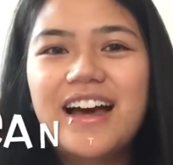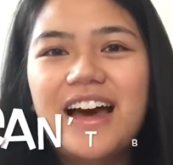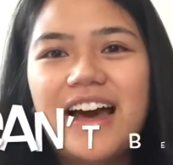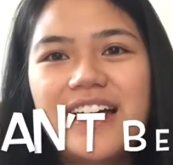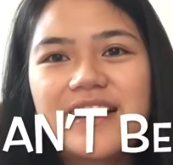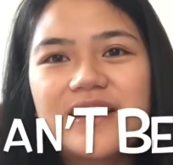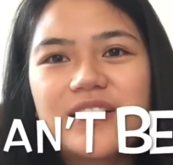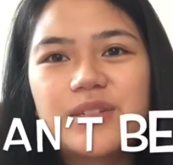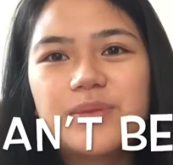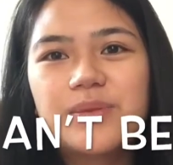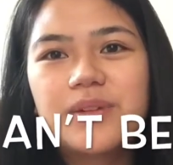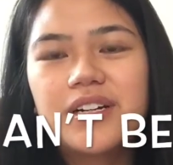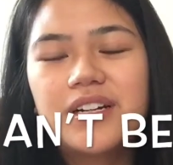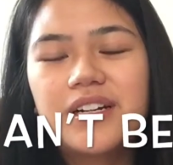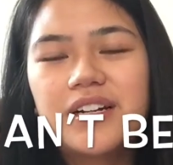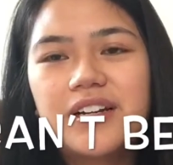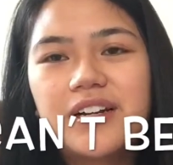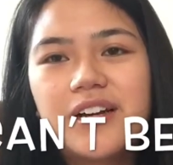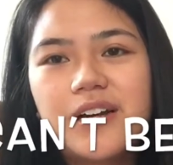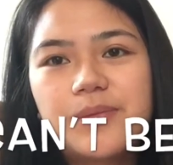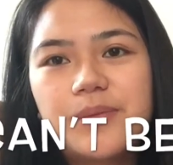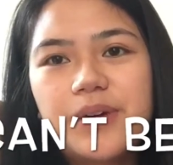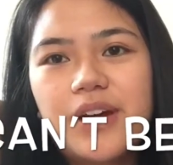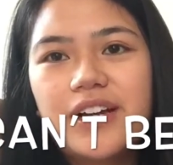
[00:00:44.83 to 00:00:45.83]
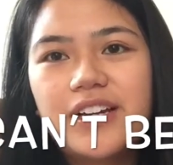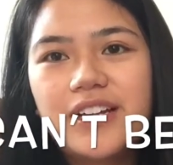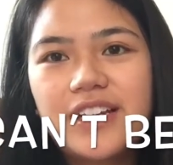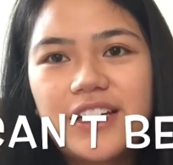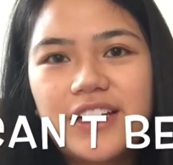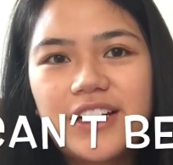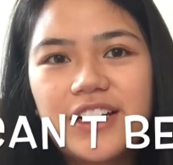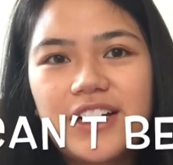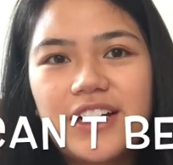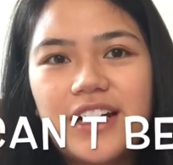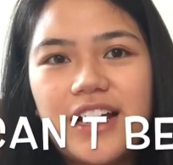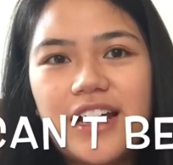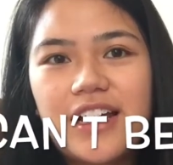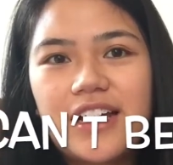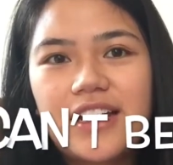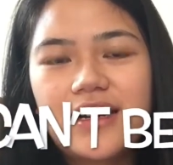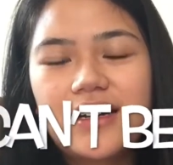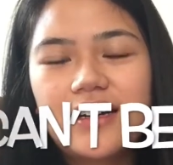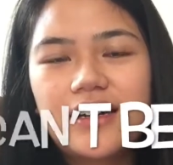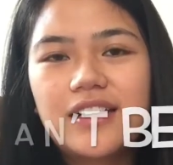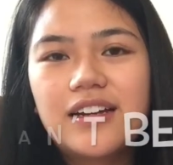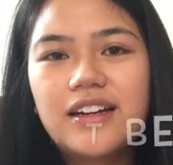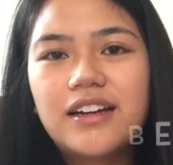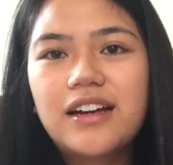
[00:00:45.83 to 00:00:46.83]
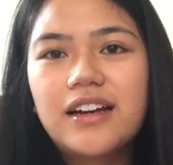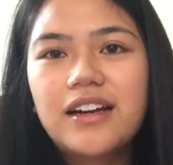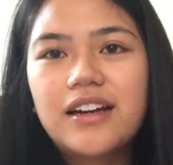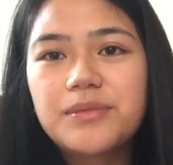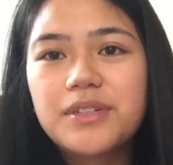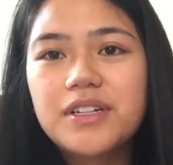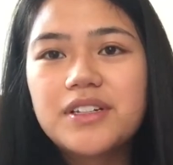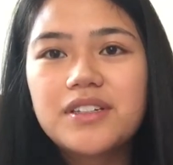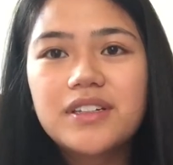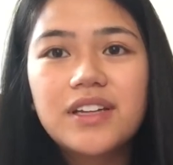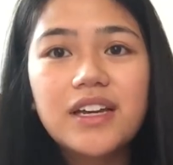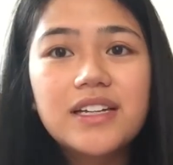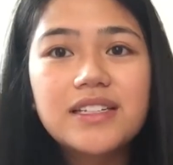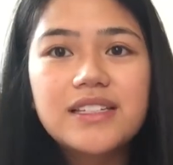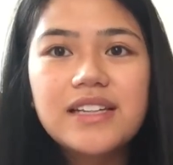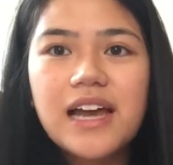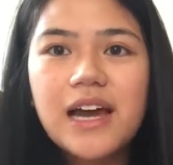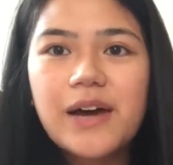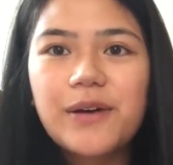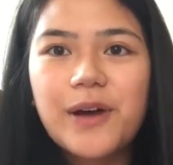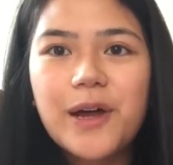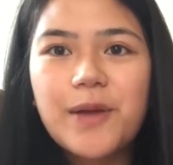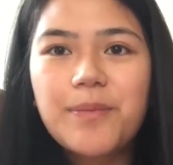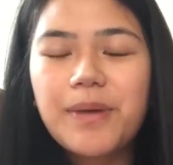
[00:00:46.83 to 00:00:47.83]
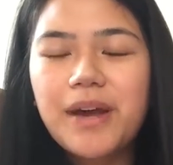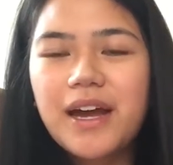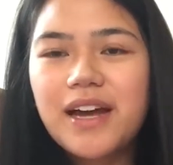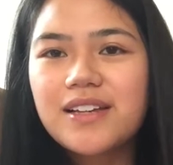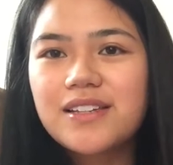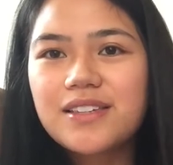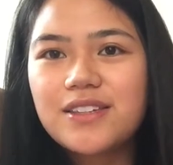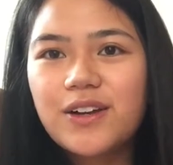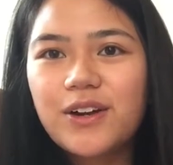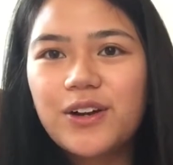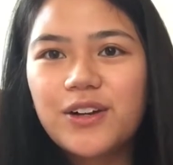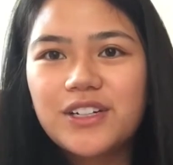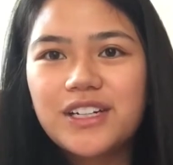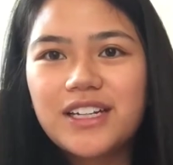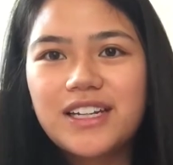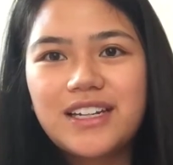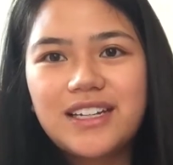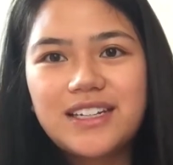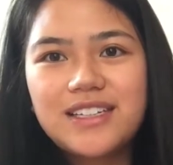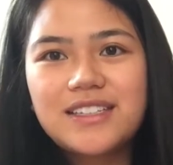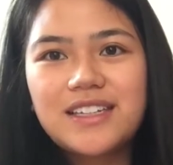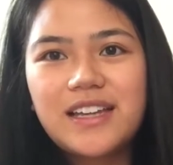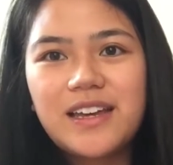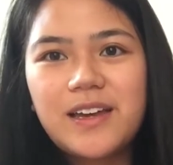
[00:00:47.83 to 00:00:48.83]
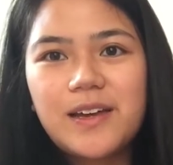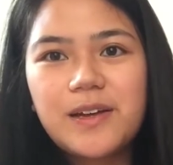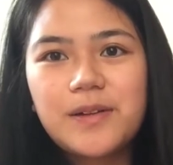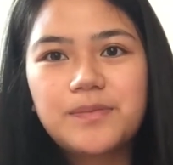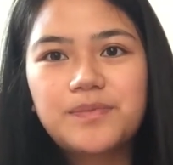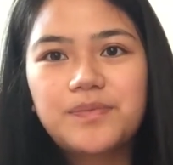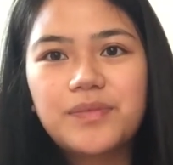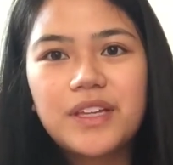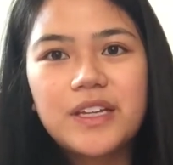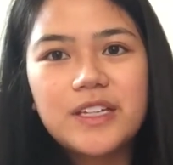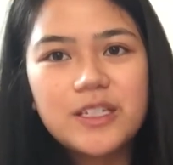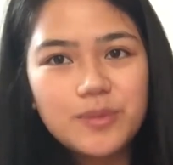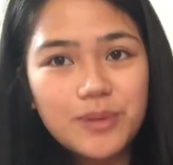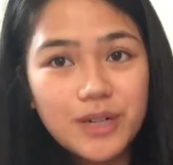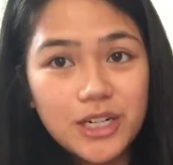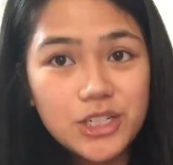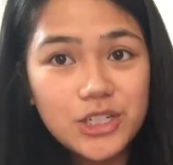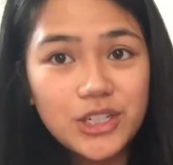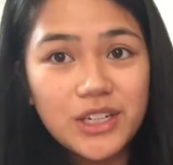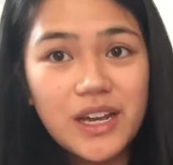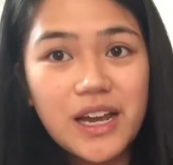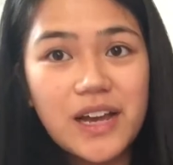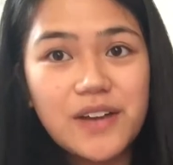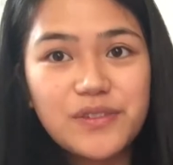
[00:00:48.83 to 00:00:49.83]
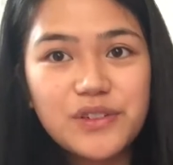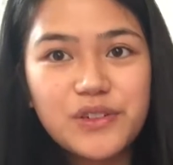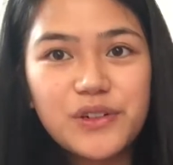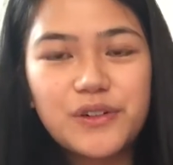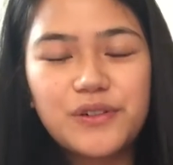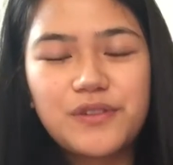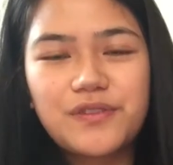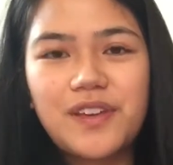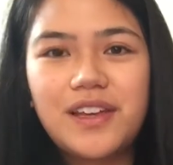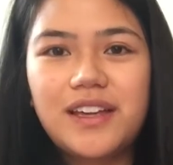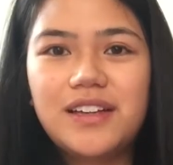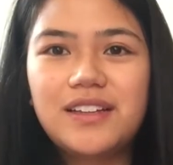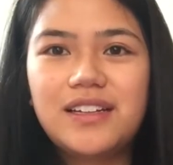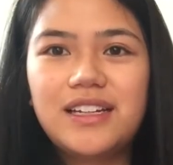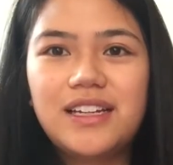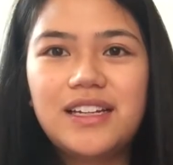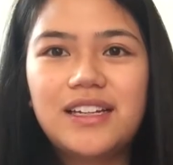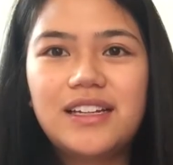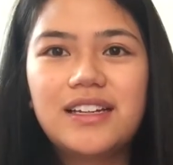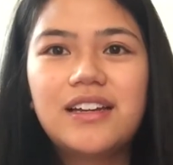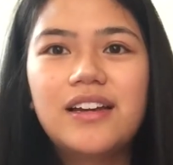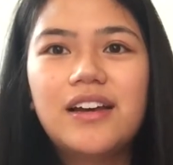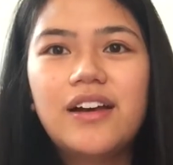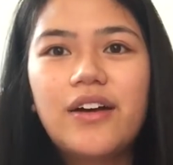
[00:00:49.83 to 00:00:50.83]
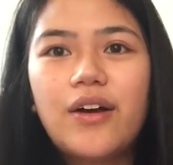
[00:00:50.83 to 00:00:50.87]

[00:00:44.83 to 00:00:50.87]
I just wanted to come on here and discuss how I passed the RD exam, especially after failing.